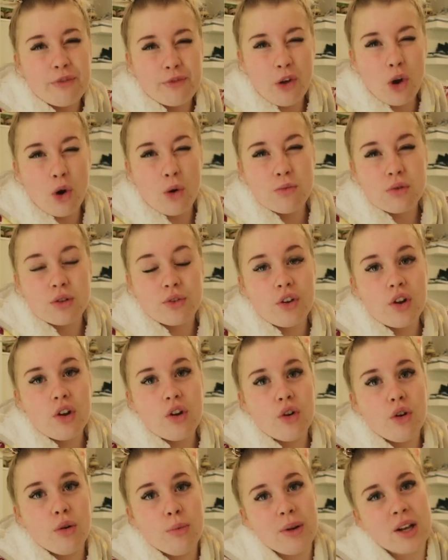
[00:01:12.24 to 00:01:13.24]
filmed for you
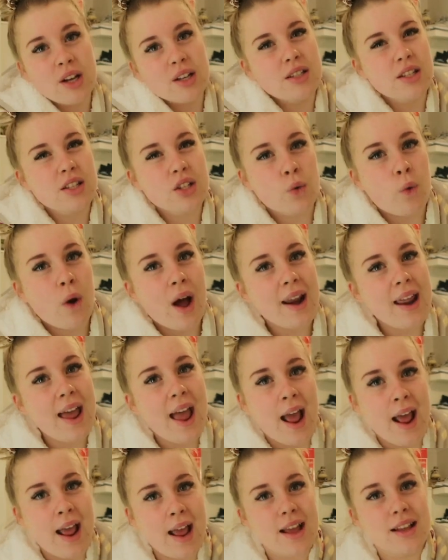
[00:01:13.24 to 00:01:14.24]
all because it's quite a
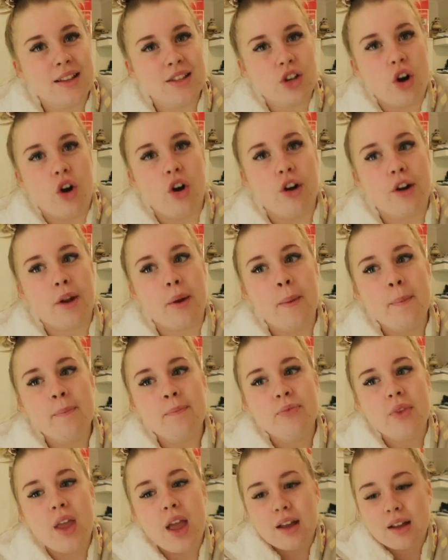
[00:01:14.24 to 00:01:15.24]
hands-on
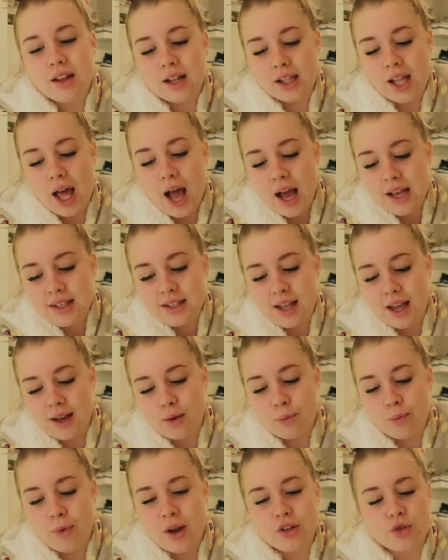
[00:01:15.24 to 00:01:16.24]
class.
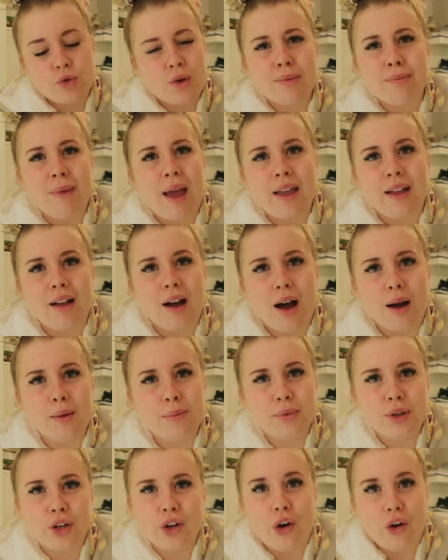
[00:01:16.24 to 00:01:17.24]
Like, we're doing
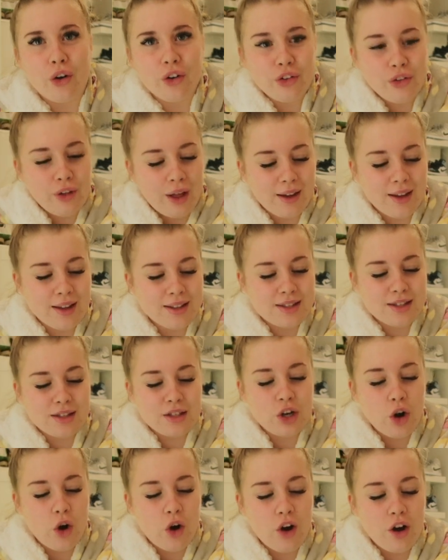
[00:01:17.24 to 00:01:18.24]
makeup, you know, like it's
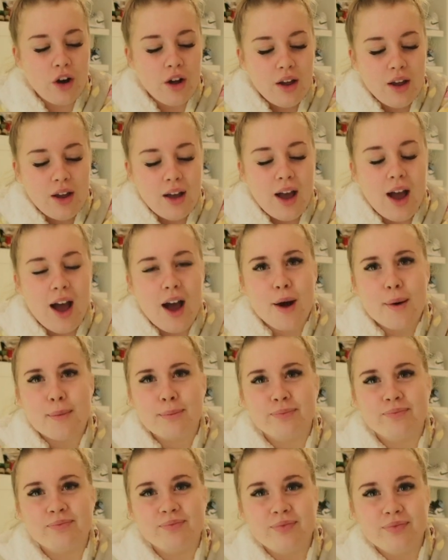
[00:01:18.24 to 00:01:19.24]
not
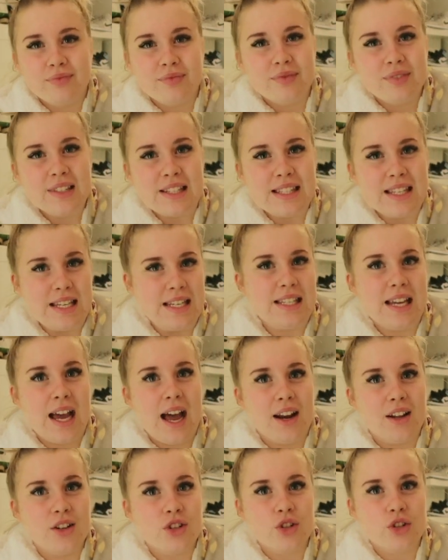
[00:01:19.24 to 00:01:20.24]
sit
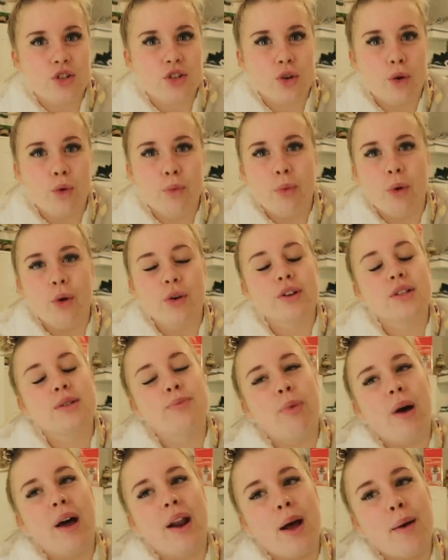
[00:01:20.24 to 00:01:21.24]
down and do school books.
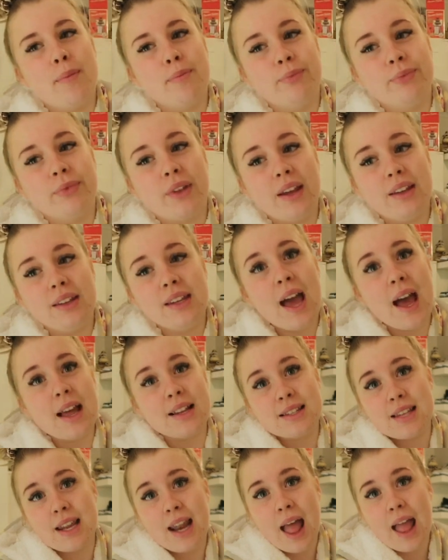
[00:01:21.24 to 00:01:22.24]
But yeah,
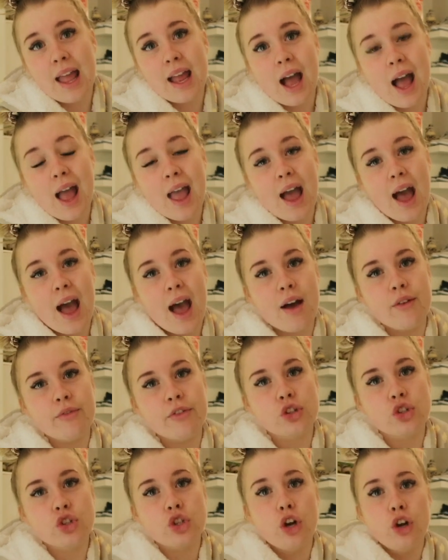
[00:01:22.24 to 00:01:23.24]
today I
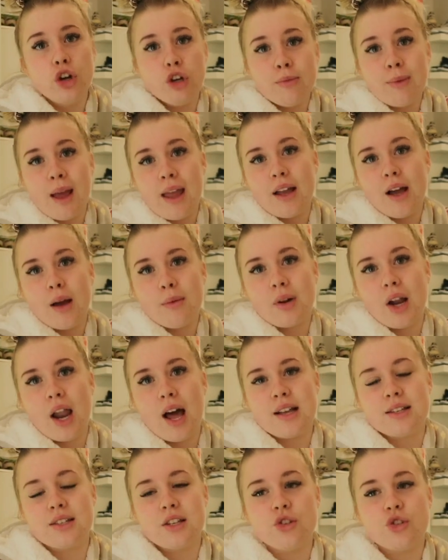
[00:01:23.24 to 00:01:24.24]
have two makeup
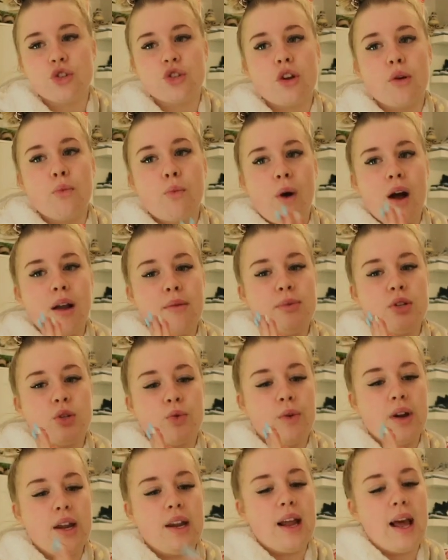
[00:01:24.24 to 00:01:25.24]
classes, so one
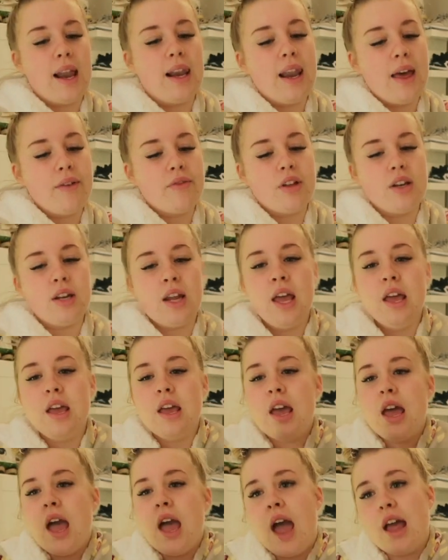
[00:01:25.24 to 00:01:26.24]
between 11
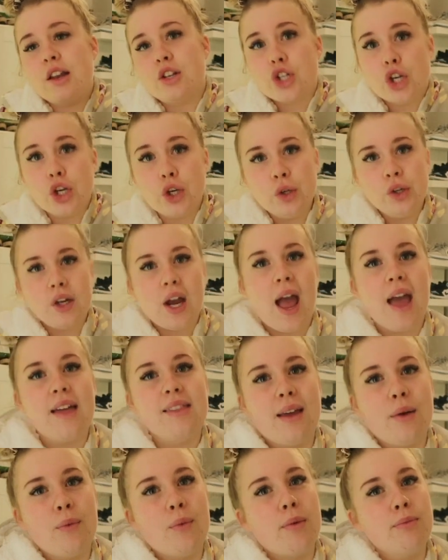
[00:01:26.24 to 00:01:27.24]
and 2
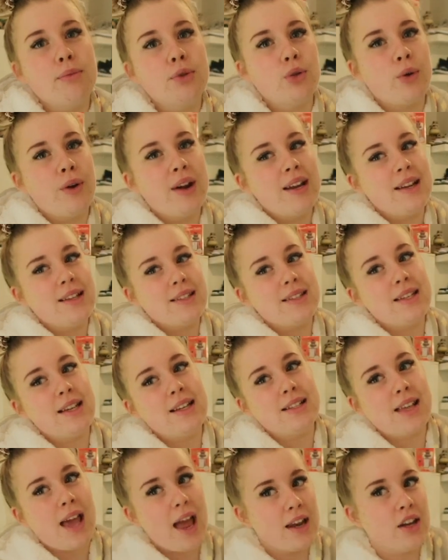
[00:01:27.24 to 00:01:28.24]
and then one between
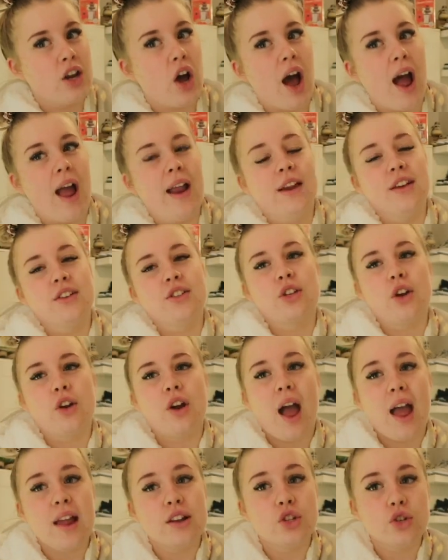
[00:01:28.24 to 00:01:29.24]
6 and 9. So
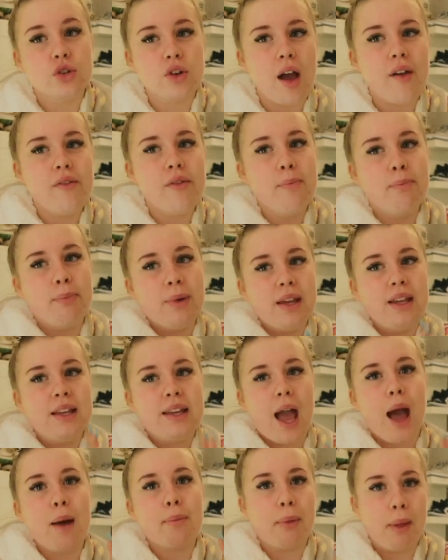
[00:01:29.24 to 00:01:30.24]
I do have a big
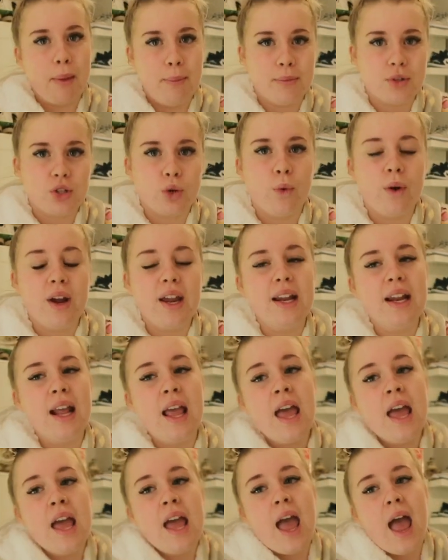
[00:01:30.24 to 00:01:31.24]
gap in between,
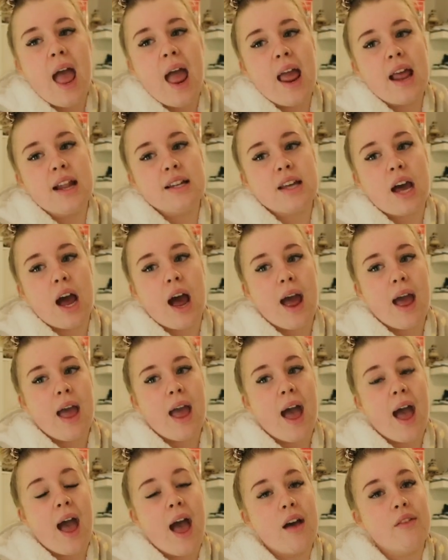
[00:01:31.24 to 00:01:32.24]
and I
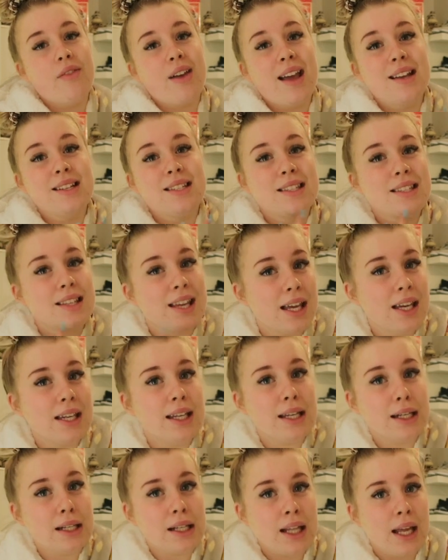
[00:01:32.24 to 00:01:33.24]
have a skin
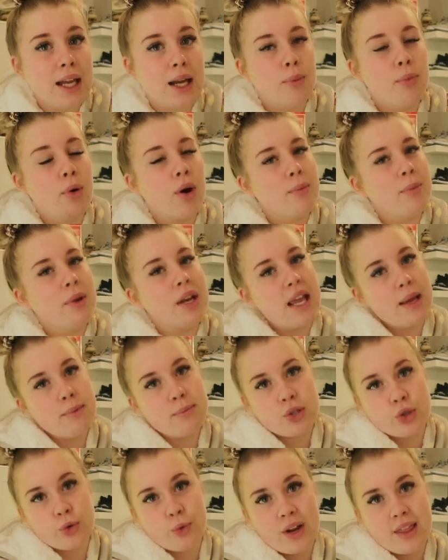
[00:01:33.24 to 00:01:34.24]
needling appointment in
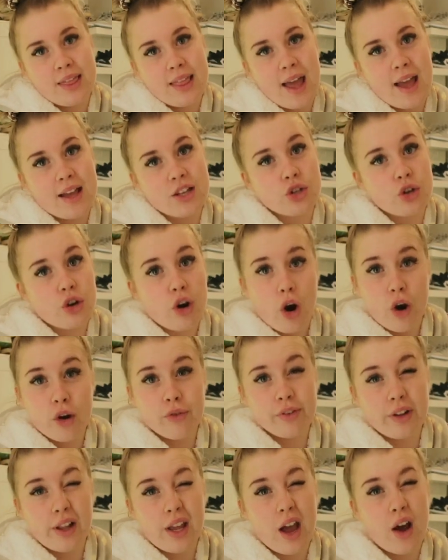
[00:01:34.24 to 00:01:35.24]
between there, so
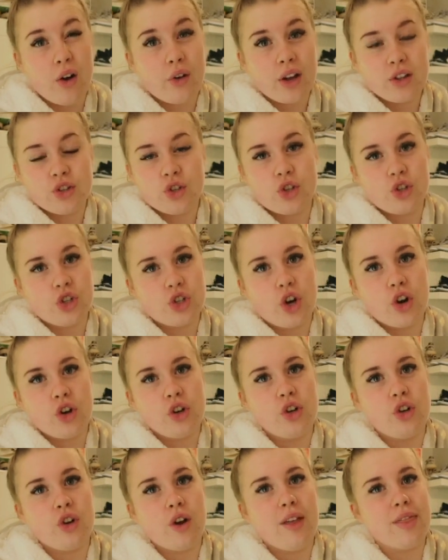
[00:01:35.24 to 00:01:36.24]
hopefully I'll get to show
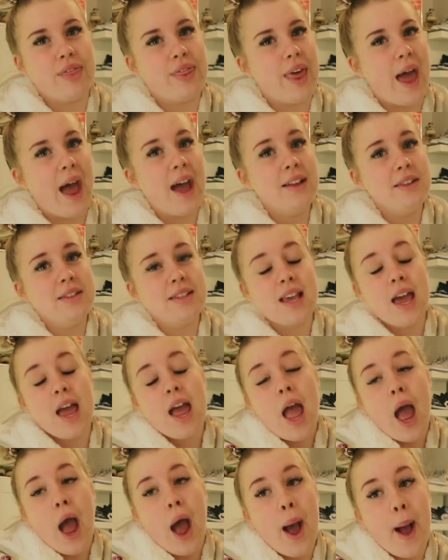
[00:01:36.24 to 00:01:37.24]
you that.
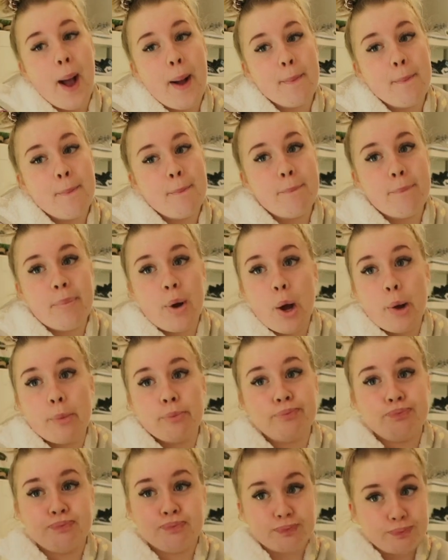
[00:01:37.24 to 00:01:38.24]

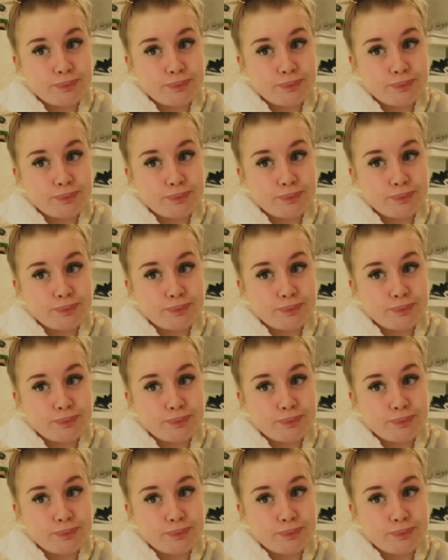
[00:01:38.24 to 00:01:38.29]
But